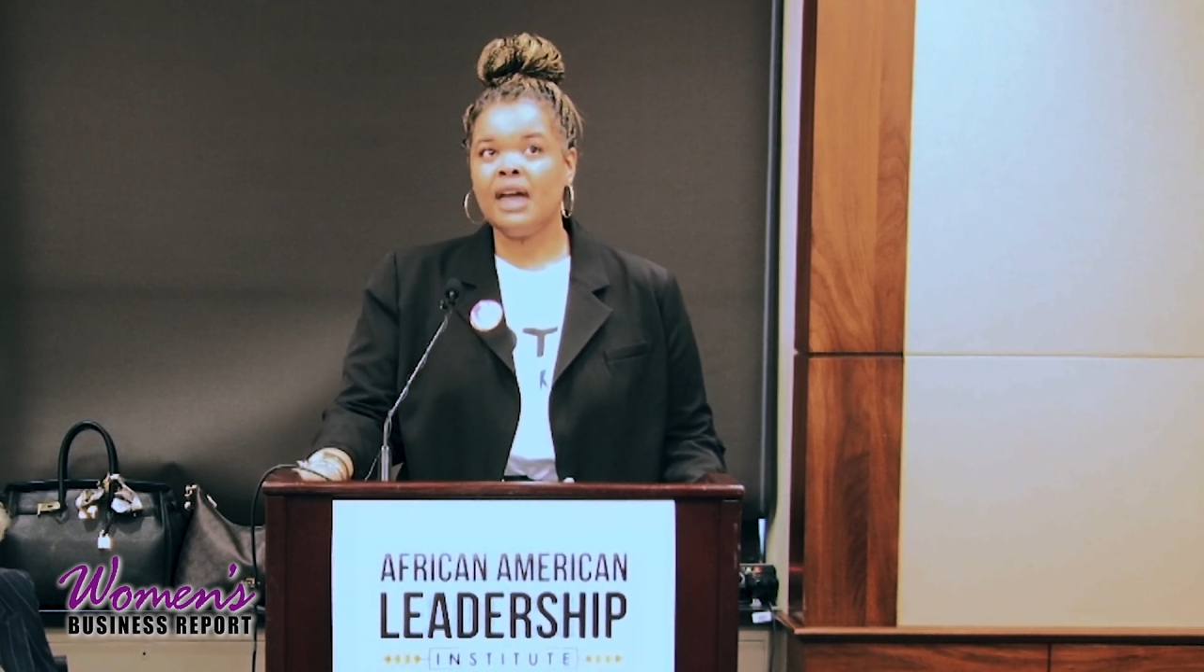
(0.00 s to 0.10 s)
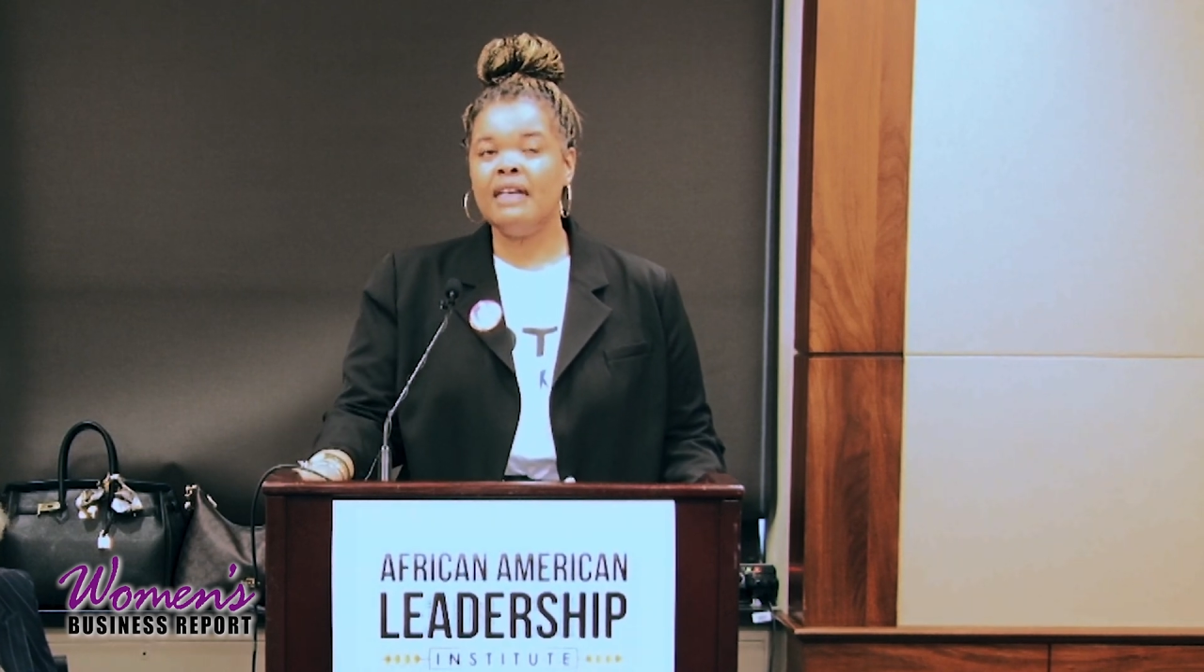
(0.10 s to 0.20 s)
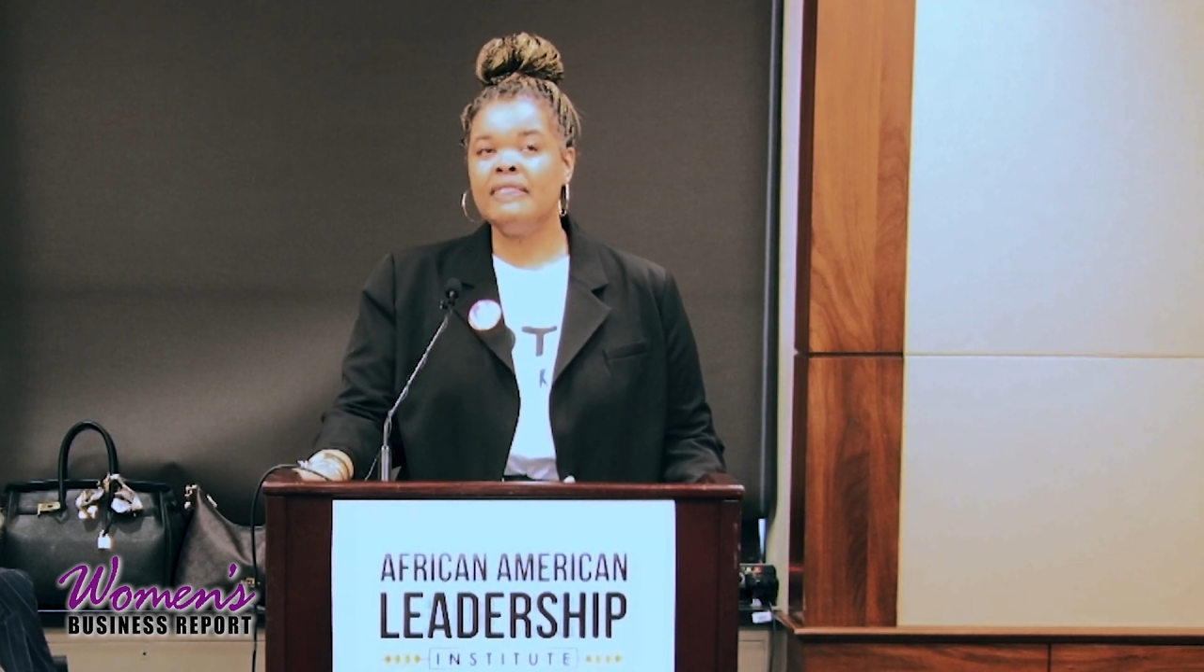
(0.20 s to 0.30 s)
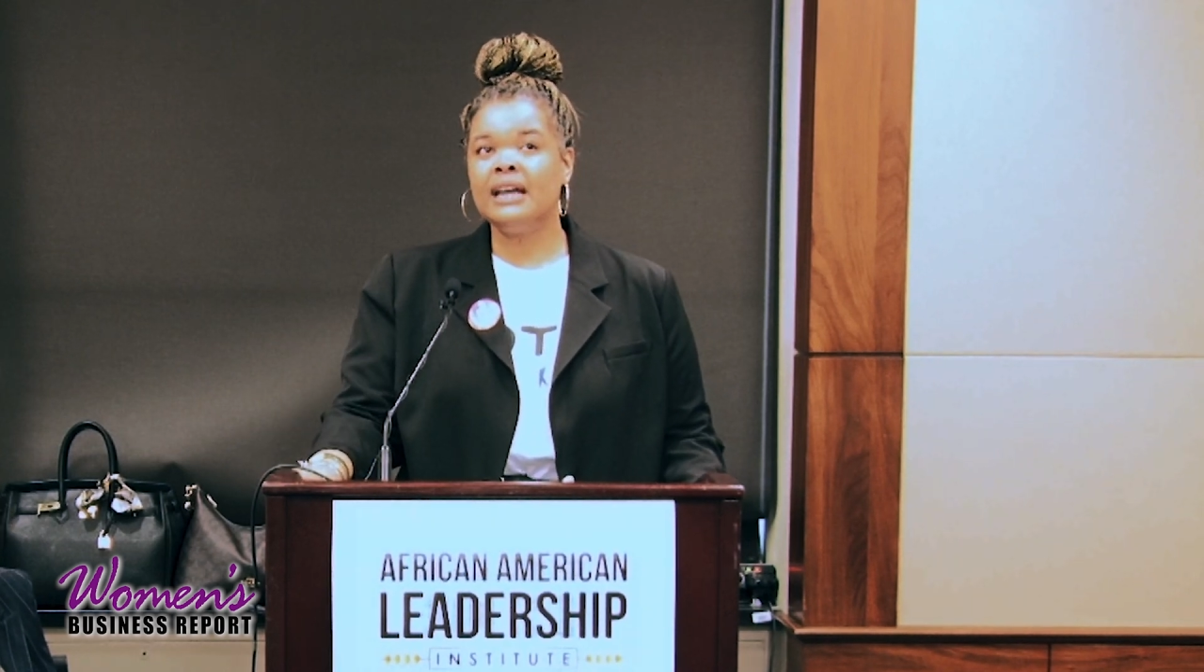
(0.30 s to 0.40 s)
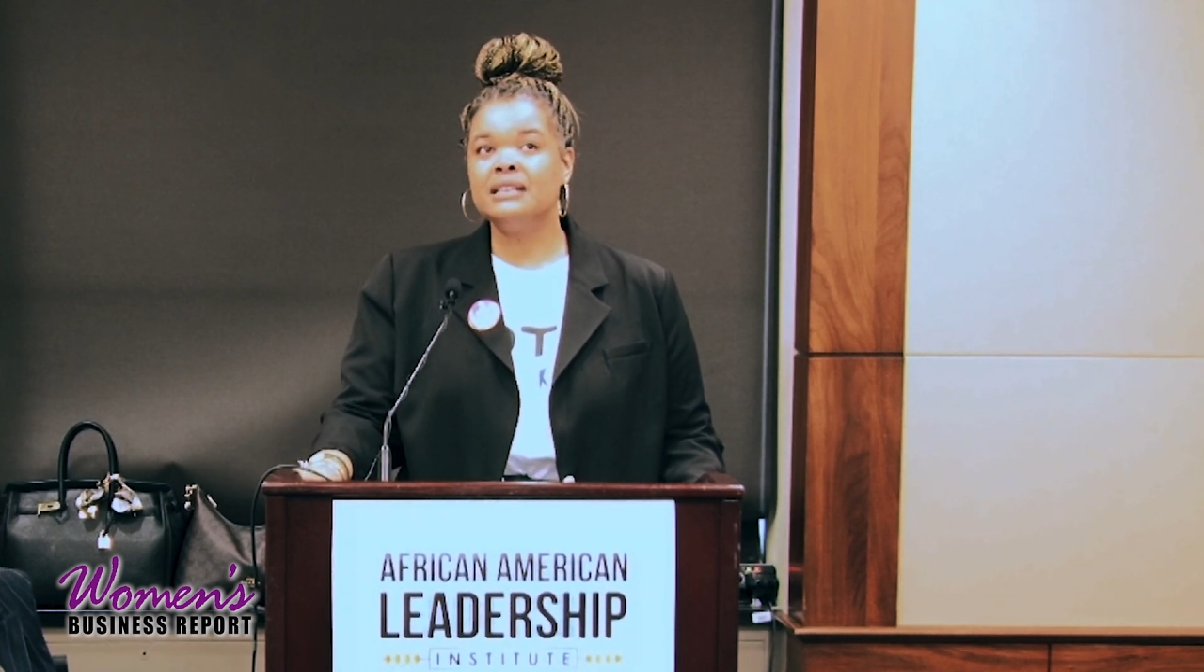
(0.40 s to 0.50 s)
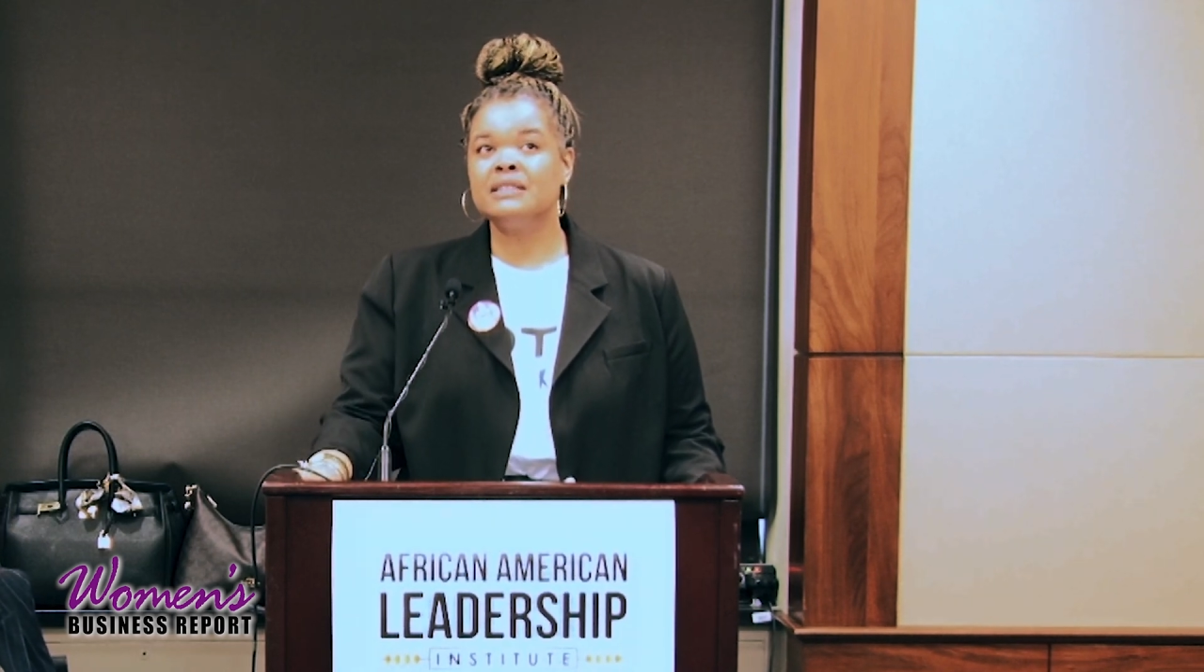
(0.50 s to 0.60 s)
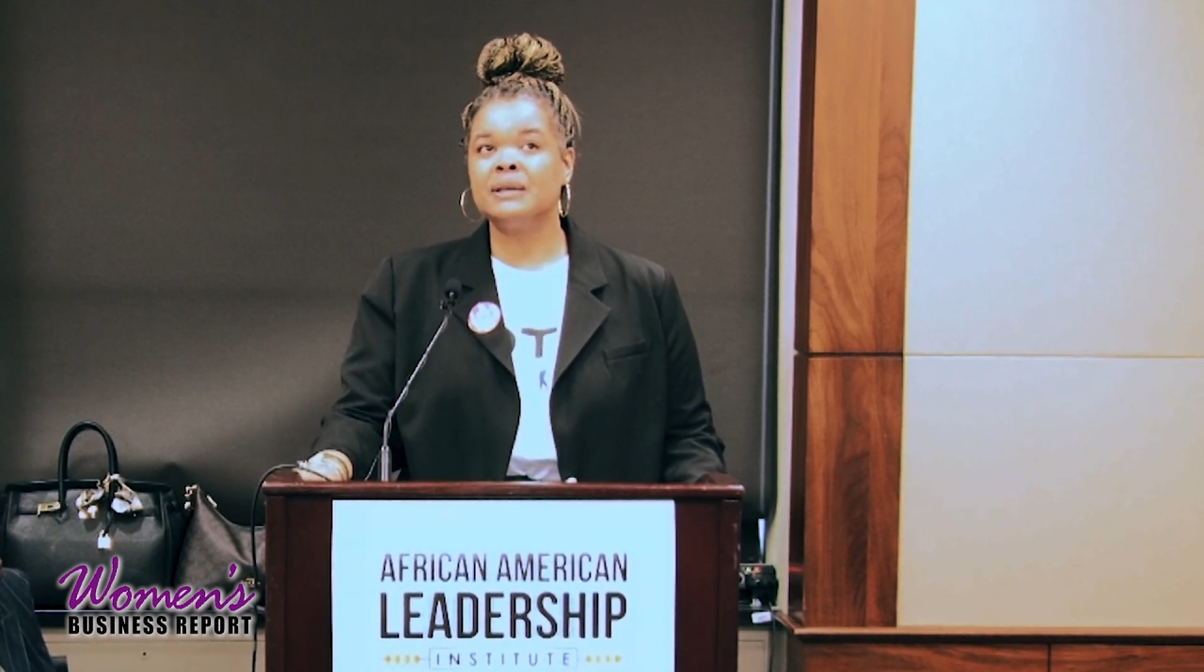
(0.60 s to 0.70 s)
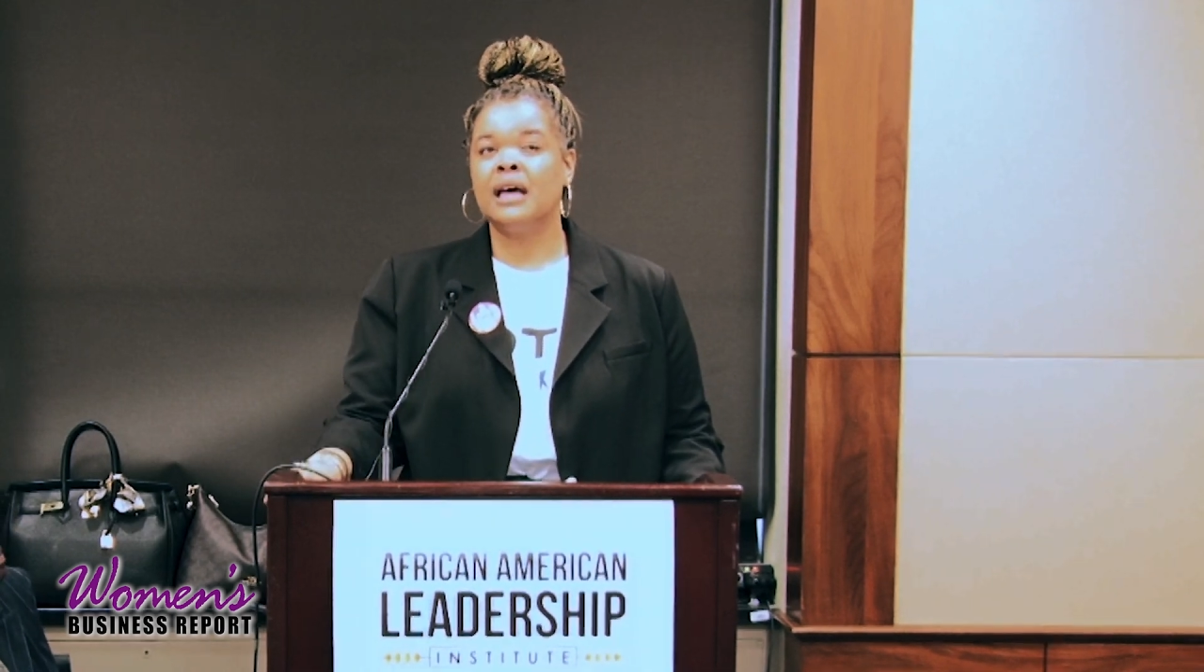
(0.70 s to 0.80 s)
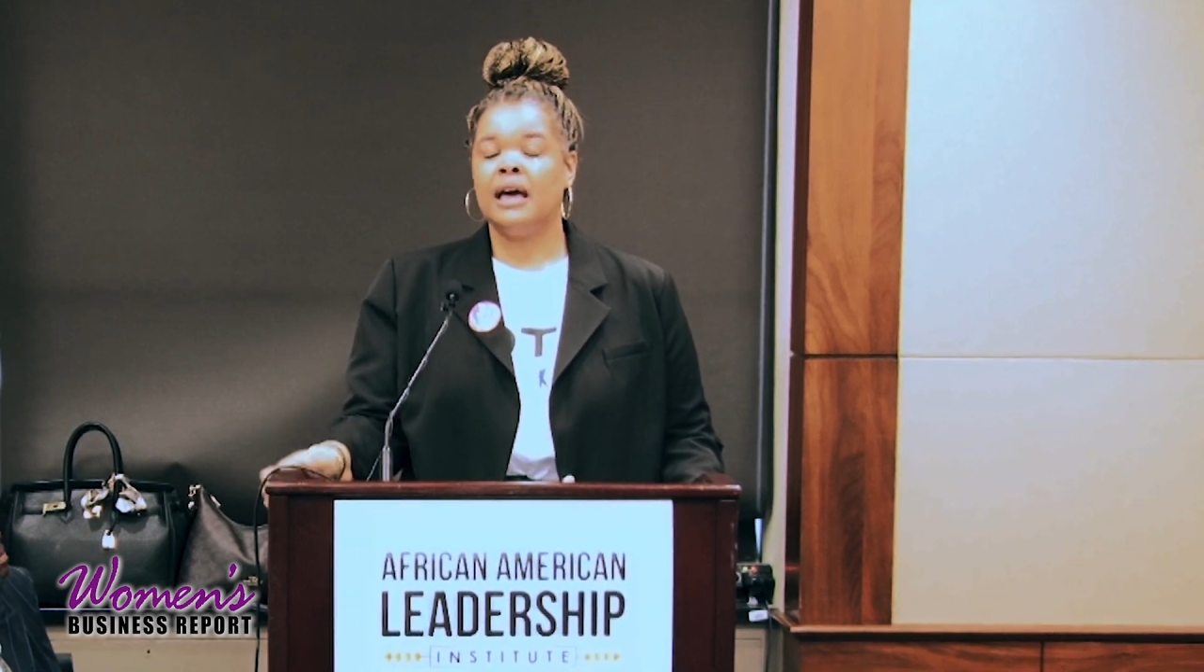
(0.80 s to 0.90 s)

And that is